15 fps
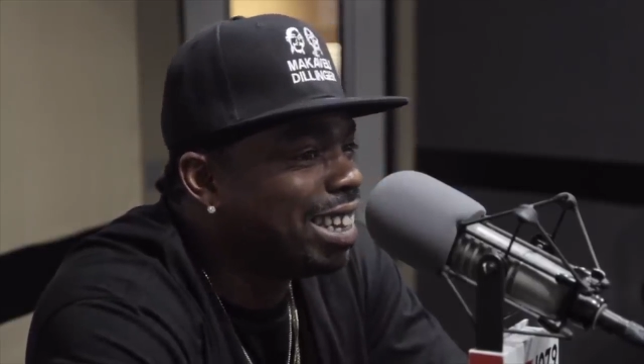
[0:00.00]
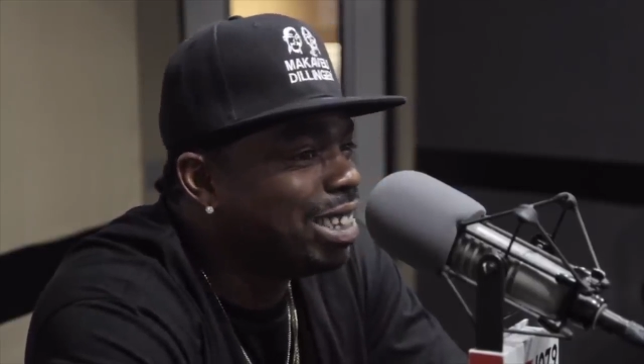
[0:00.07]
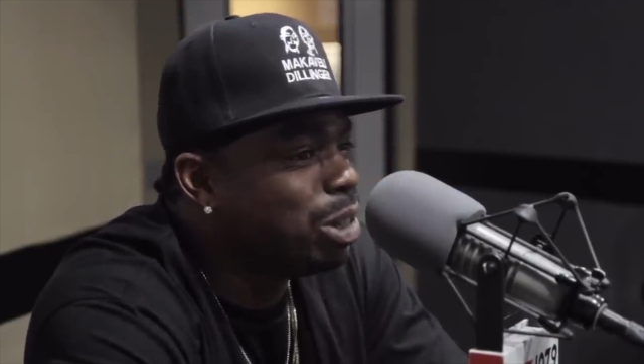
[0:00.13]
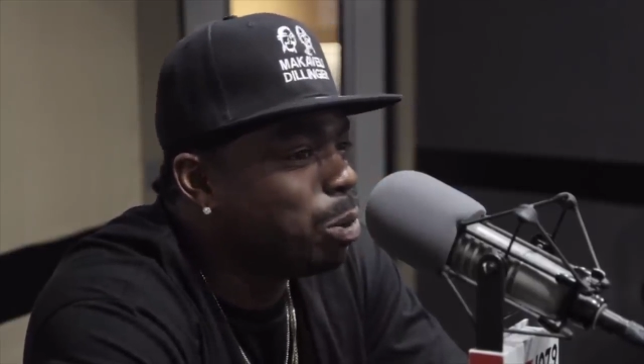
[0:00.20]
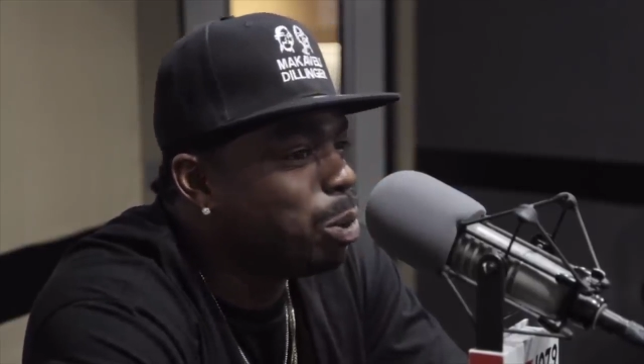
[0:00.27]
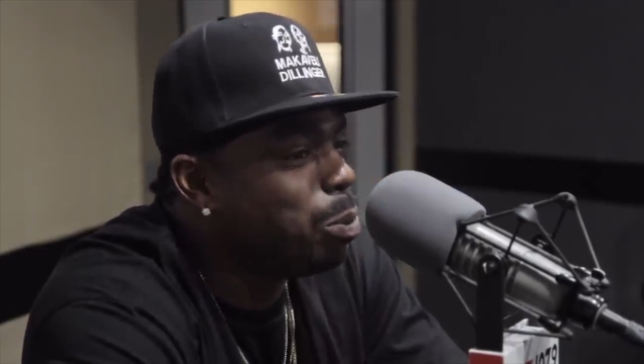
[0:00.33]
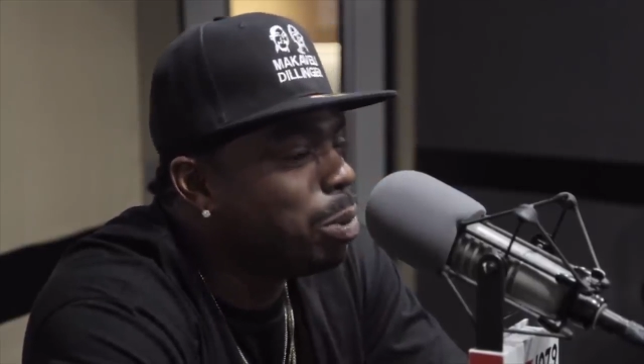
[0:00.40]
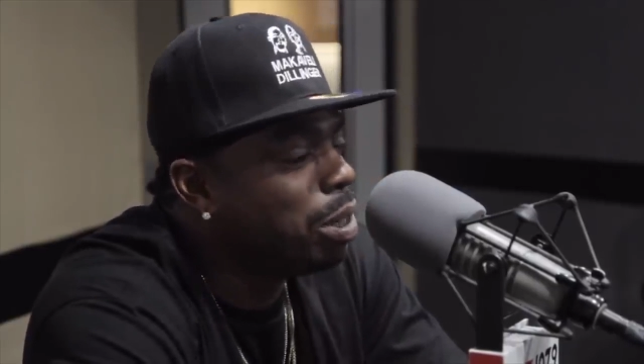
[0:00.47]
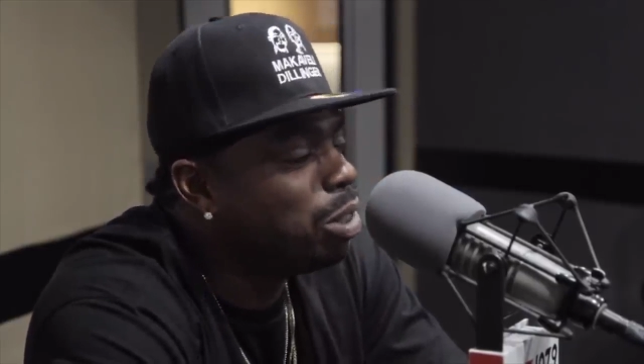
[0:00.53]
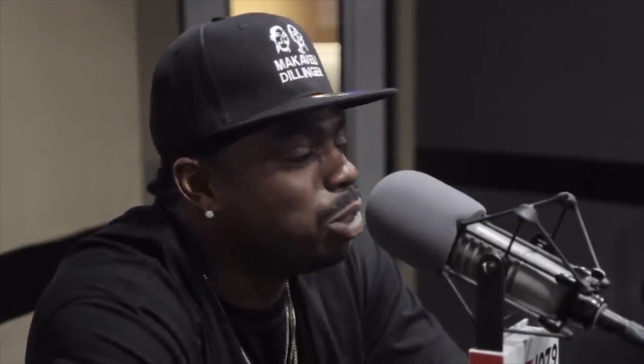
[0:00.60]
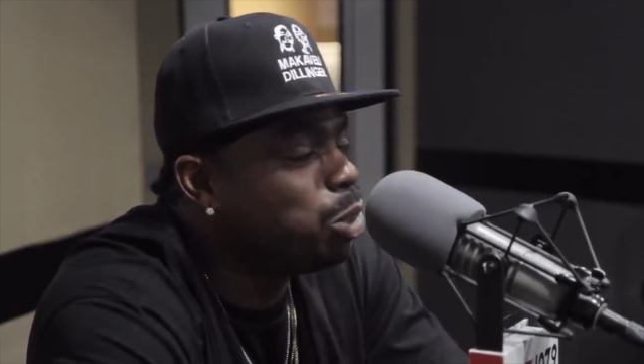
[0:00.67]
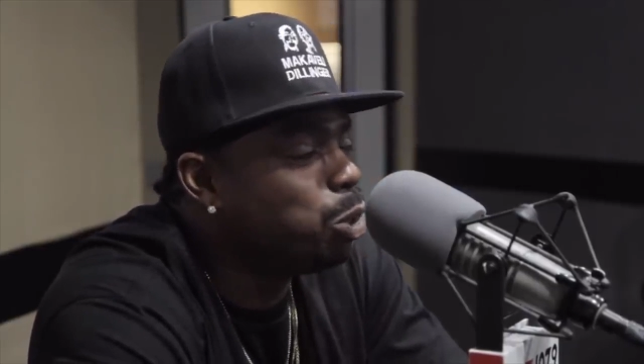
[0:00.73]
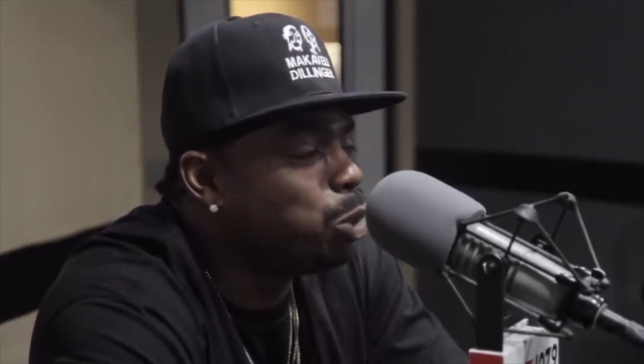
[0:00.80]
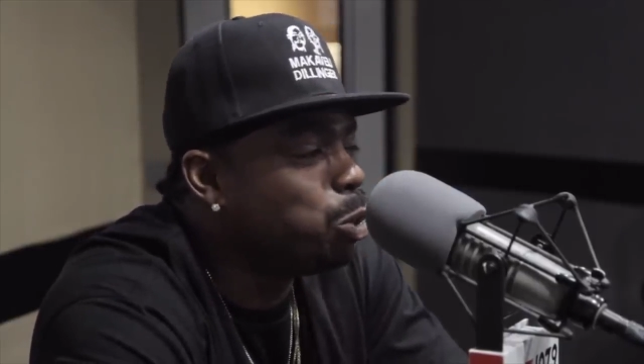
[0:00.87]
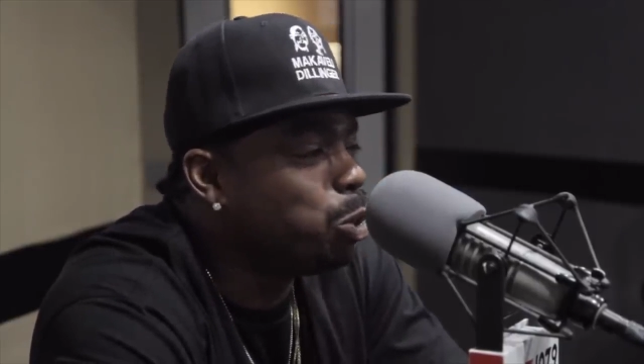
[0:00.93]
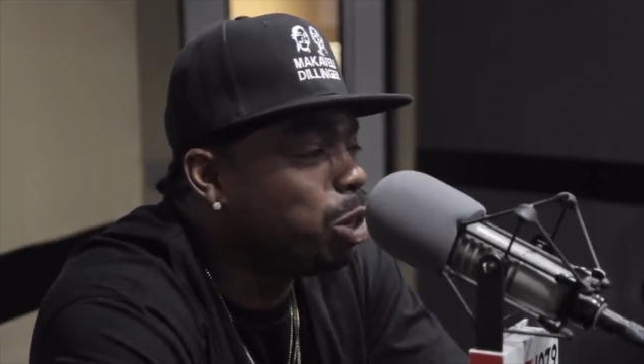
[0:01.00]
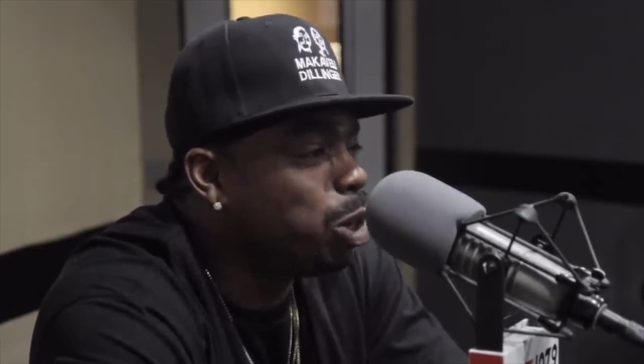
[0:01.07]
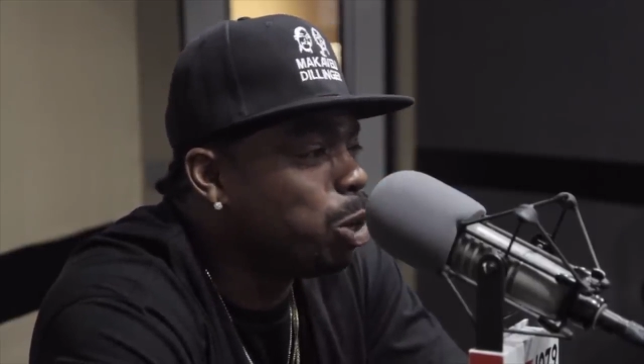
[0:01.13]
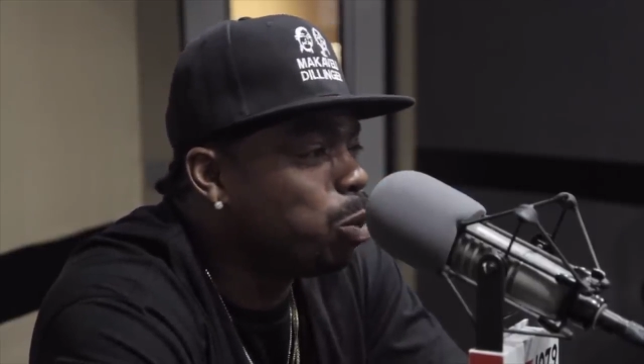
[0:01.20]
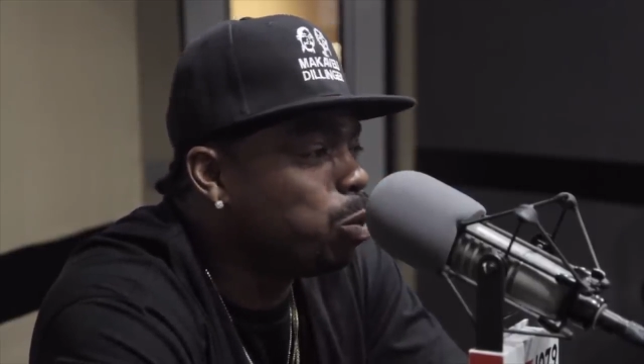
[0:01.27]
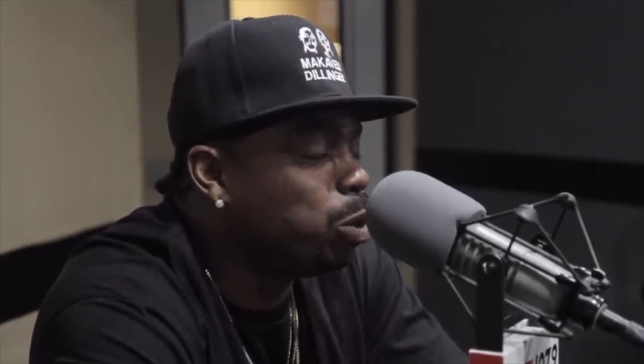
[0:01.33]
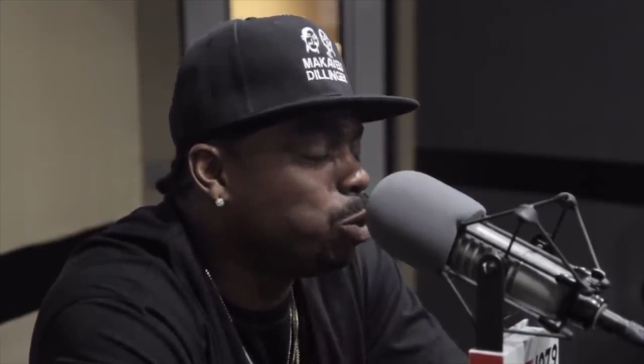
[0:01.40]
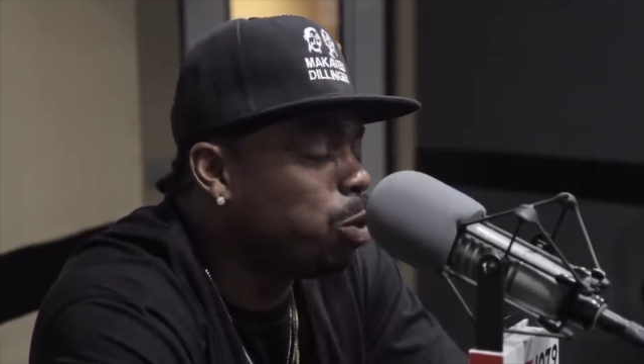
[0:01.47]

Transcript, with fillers: So we went to the studio and we